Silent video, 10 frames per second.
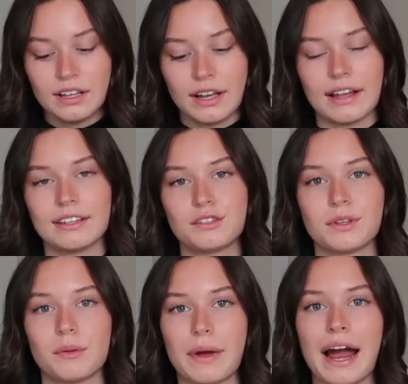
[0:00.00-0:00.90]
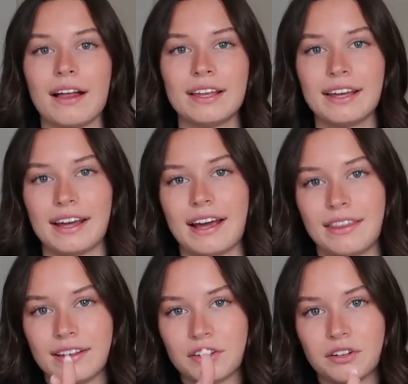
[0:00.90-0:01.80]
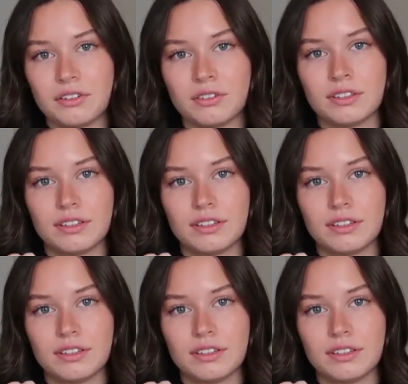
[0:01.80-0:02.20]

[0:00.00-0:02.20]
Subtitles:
At least with a palette, it had like little